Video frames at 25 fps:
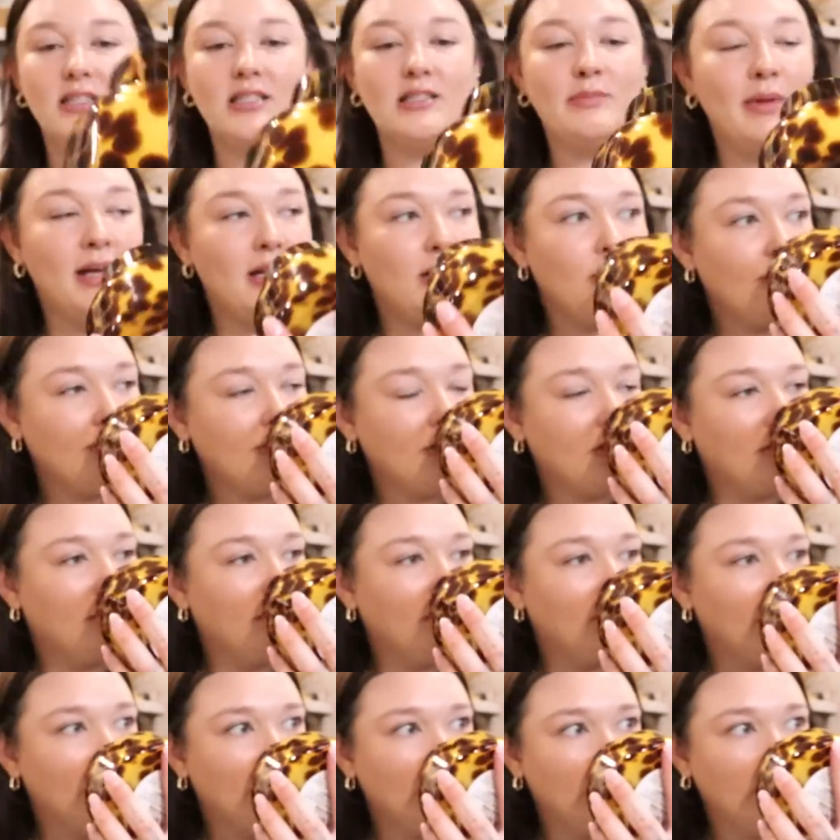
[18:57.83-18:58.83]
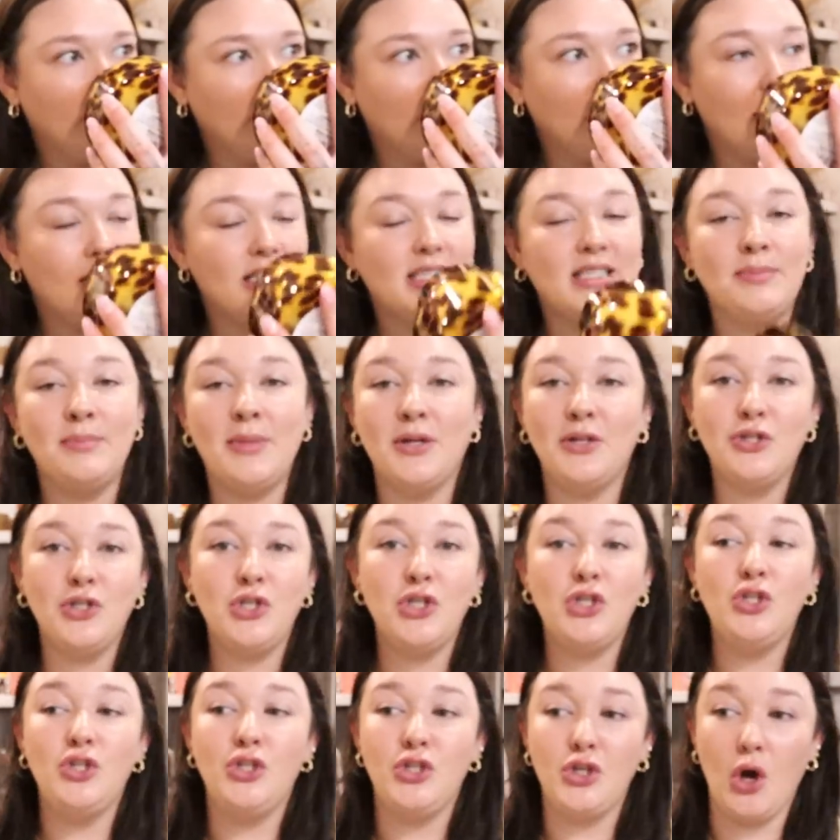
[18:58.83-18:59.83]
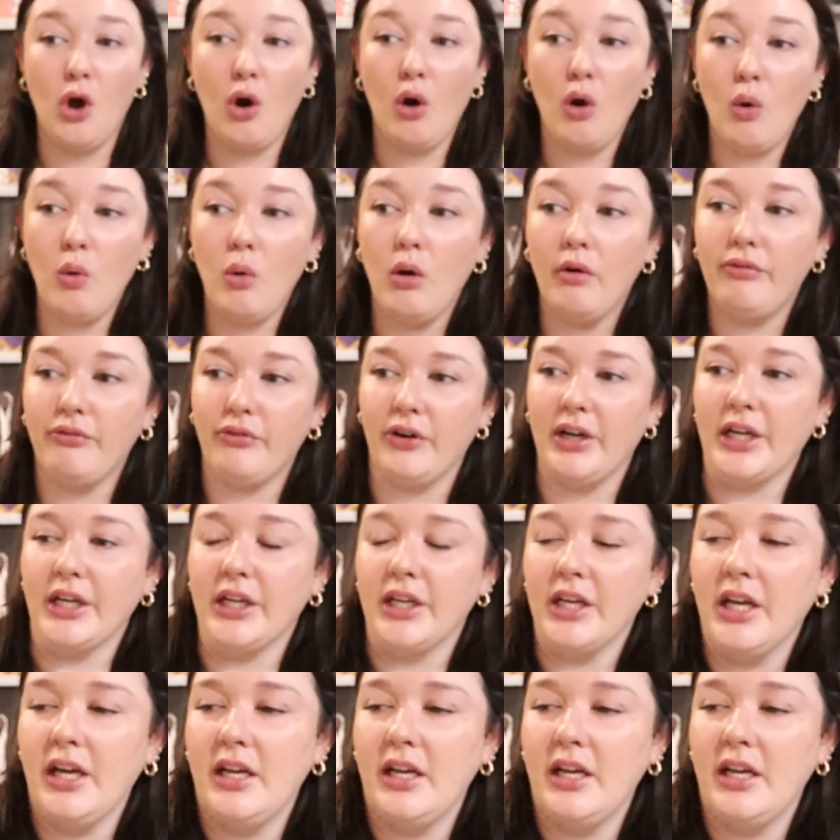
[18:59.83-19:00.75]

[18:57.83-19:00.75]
it smells it smells so freaking